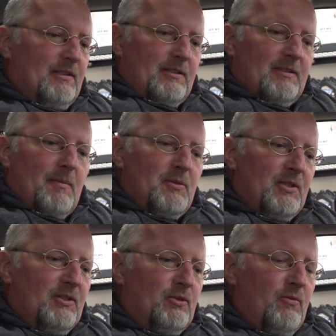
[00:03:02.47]
The steps
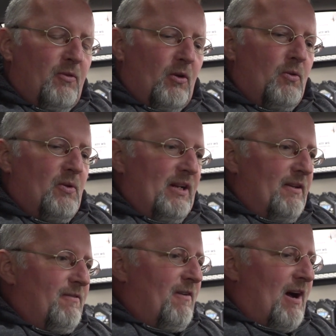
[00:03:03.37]
needs to follow
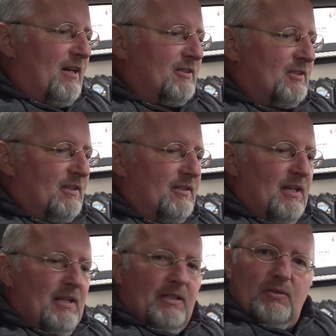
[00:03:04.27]
really fast, and
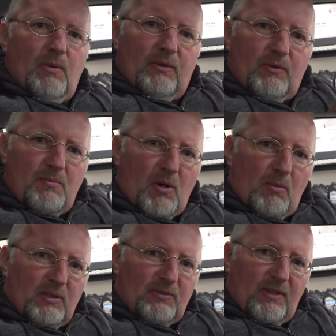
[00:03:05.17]
it's one of the
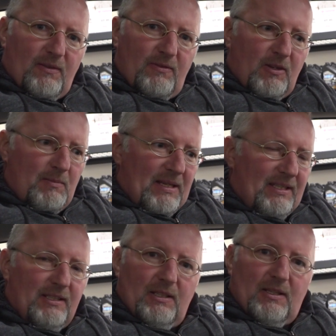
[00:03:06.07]
problems when I'm filming
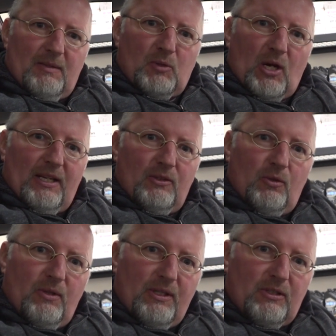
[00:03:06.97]
it and I'm trying
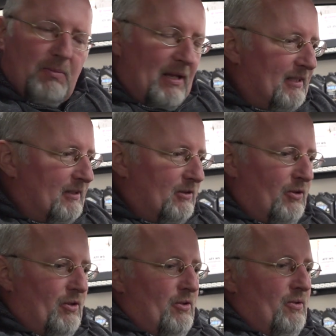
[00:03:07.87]
to explain it
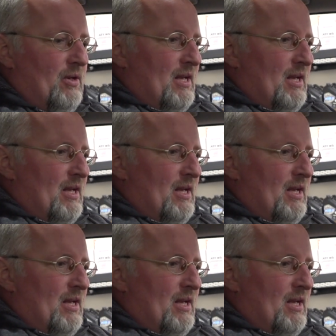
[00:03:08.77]
to you